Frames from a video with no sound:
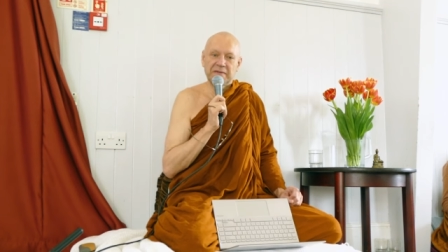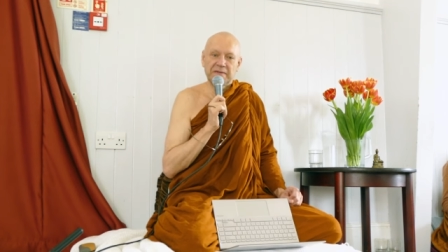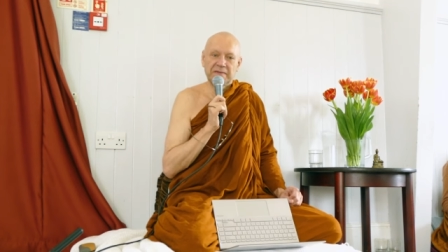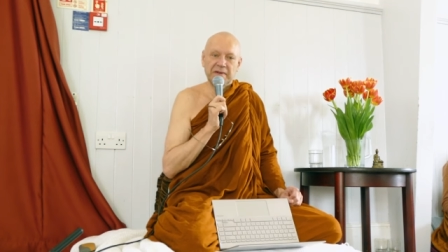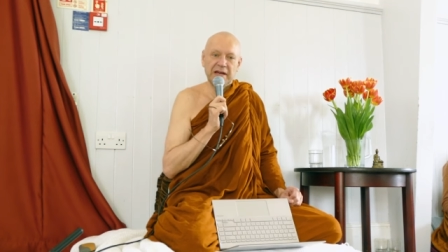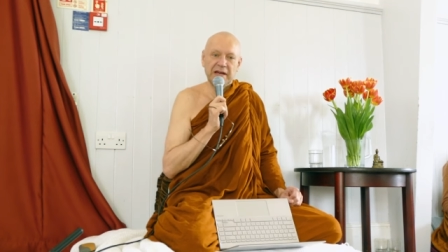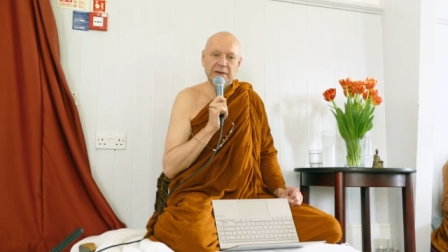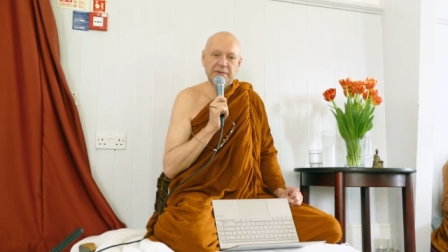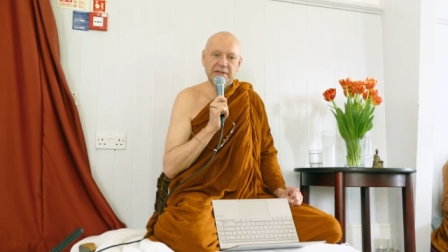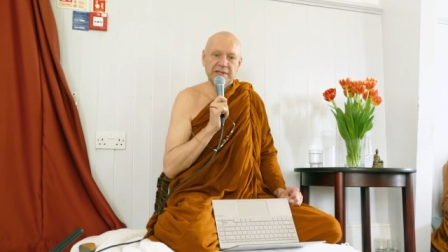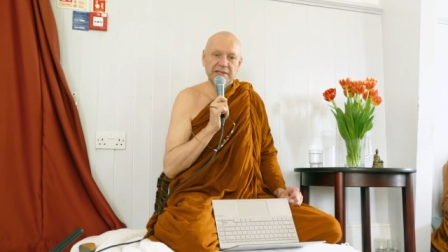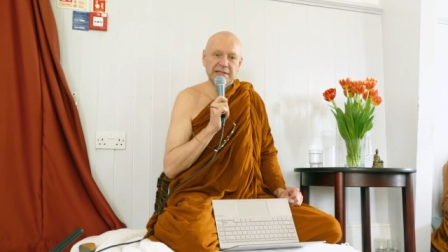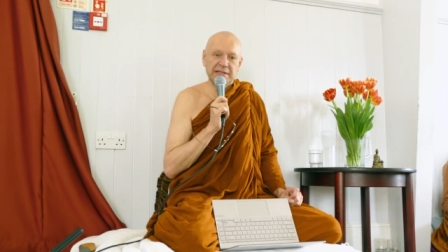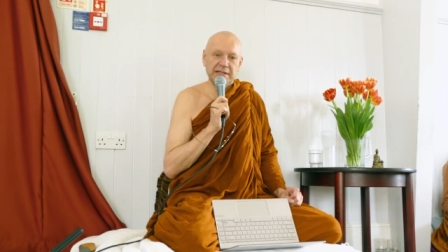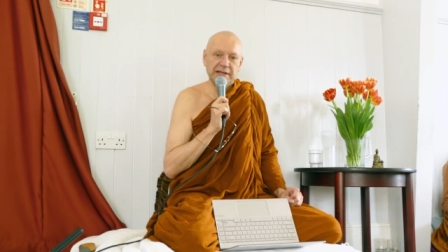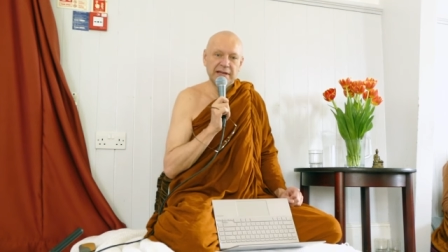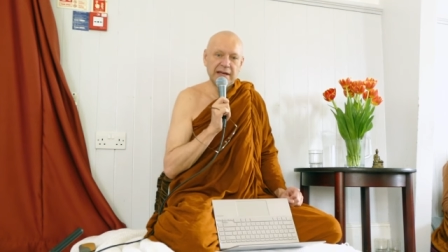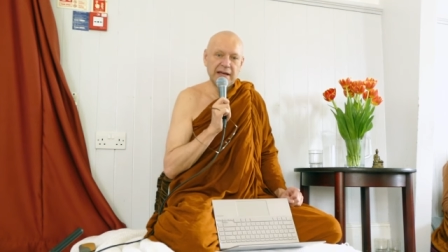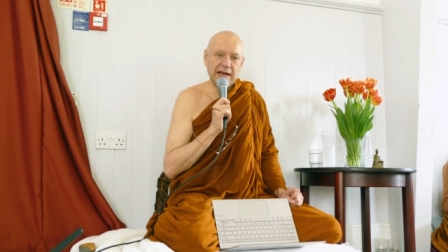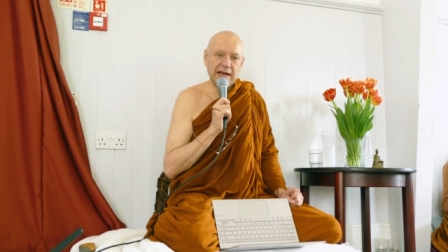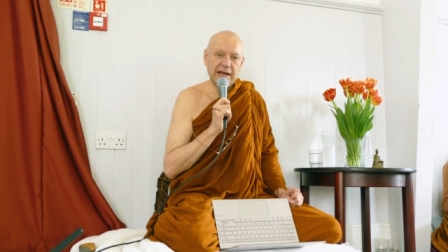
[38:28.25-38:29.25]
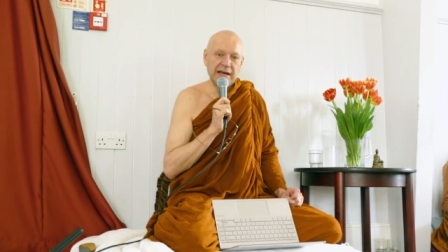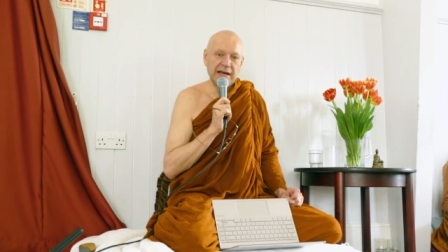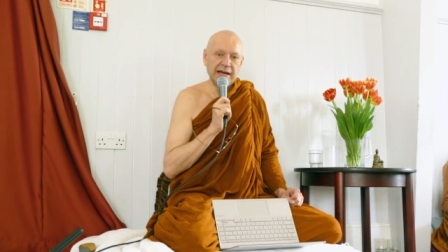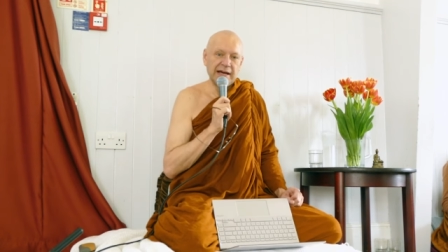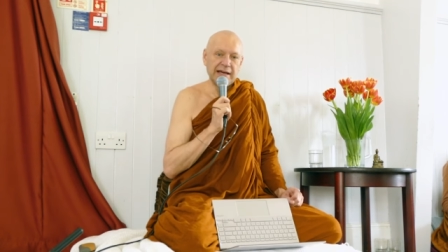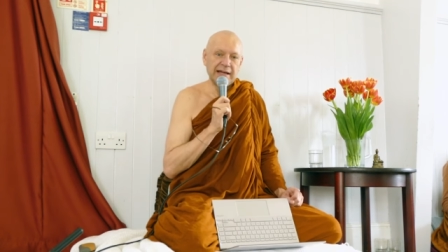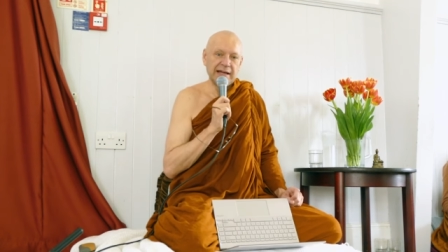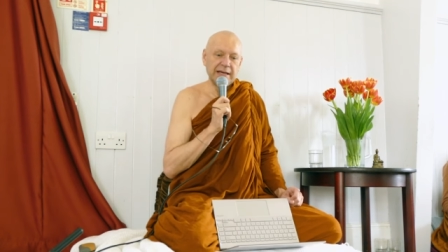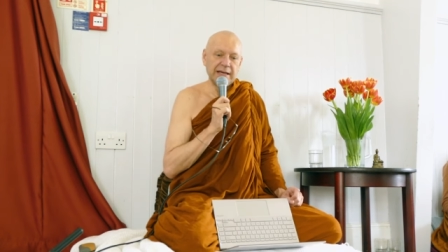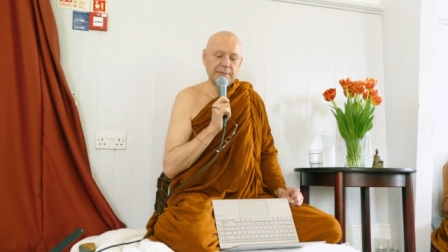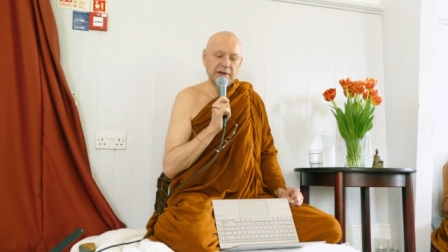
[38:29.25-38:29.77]
famous.
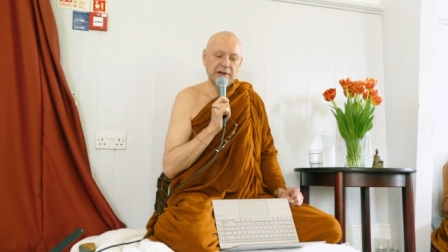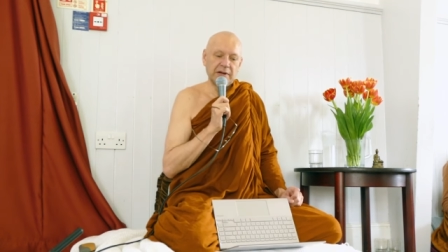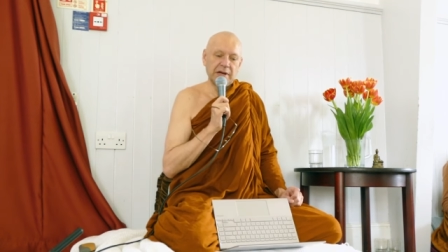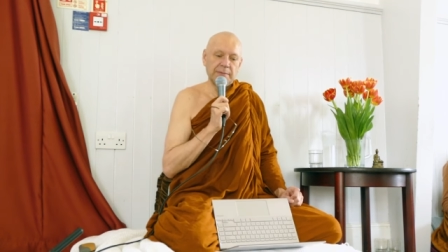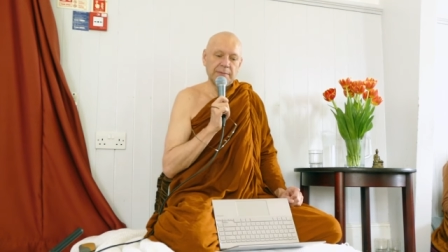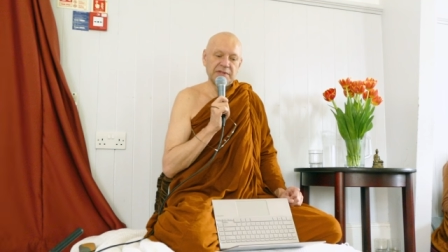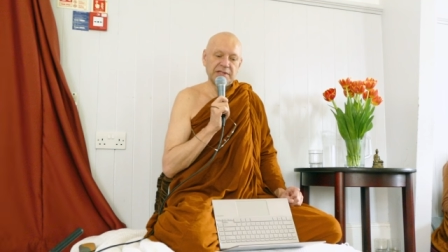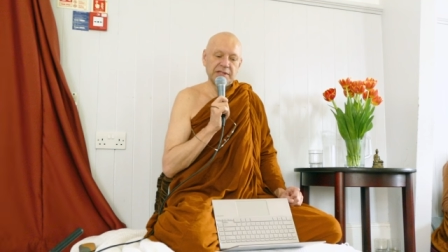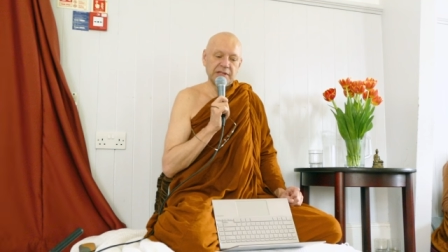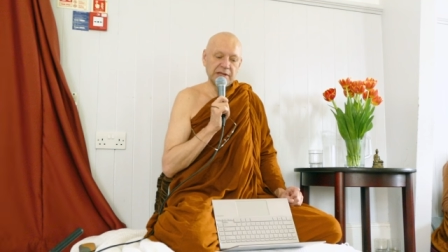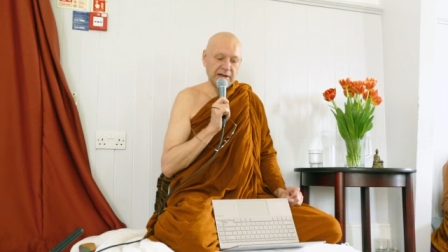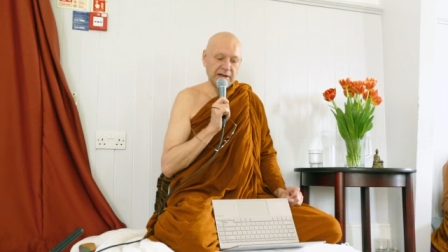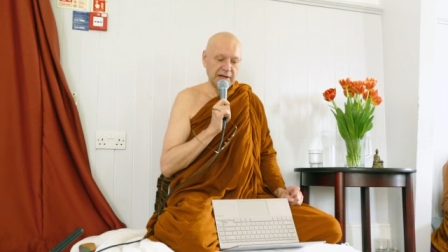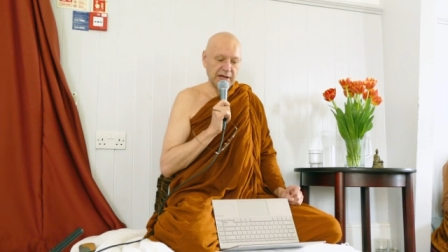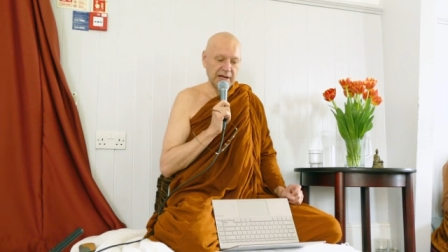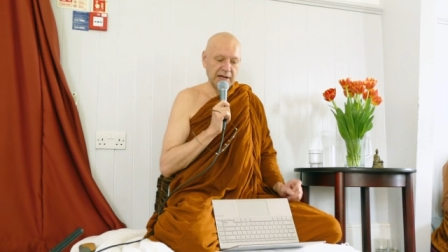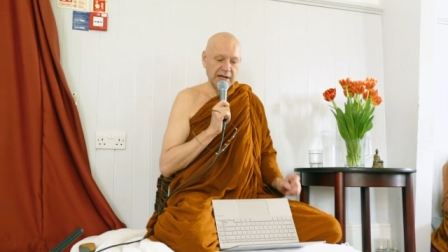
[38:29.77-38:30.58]
and he becomes the